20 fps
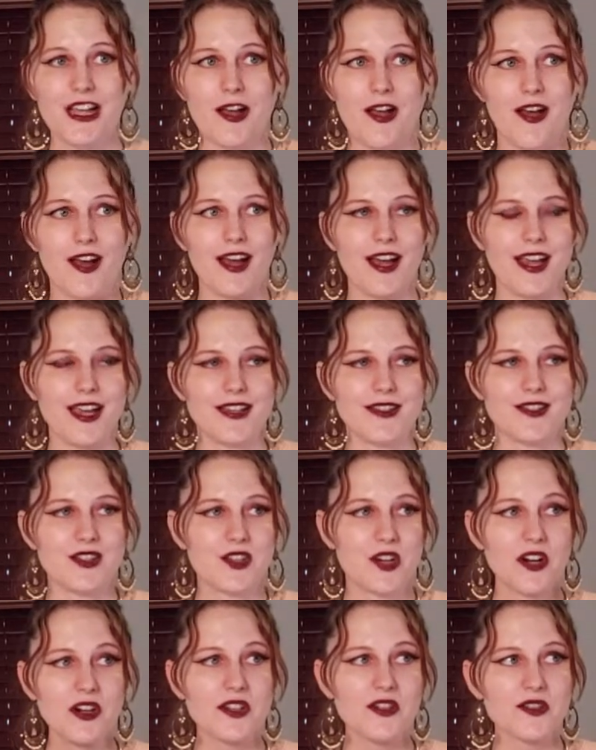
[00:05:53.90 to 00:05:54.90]
I
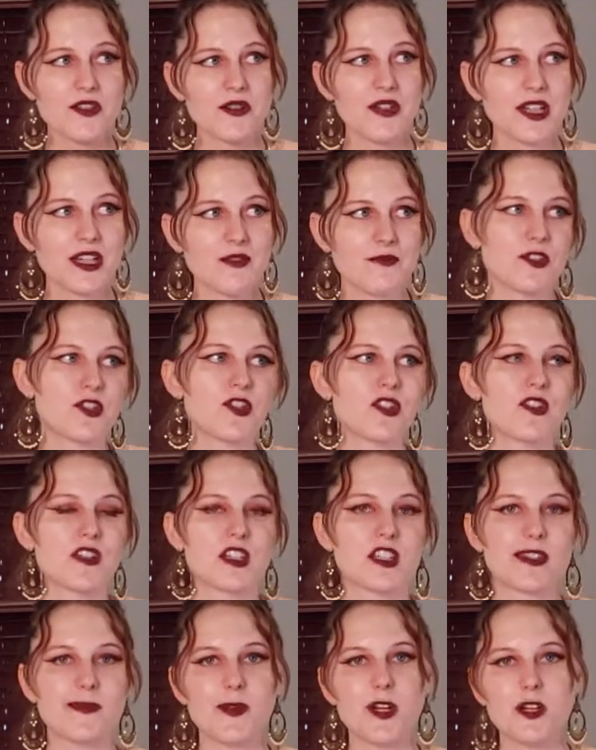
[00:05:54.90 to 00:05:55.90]
started doing was just
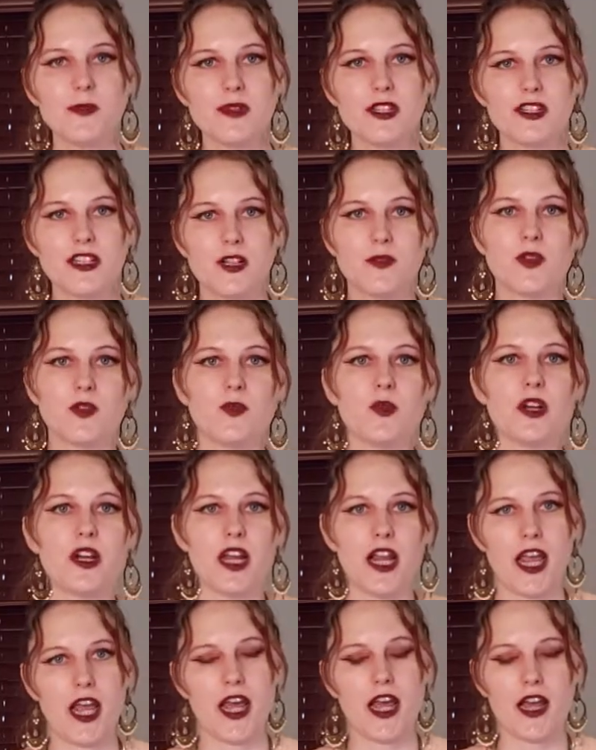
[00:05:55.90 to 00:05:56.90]
experimenting with what
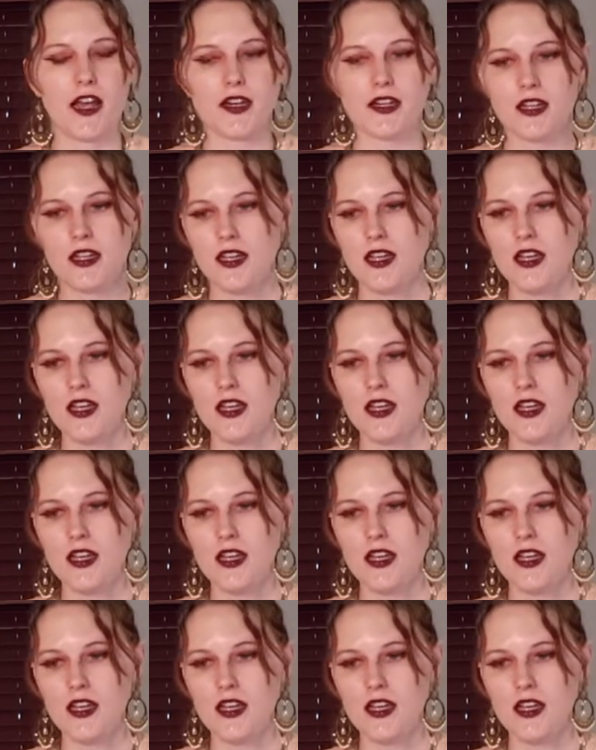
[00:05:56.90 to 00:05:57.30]
I had.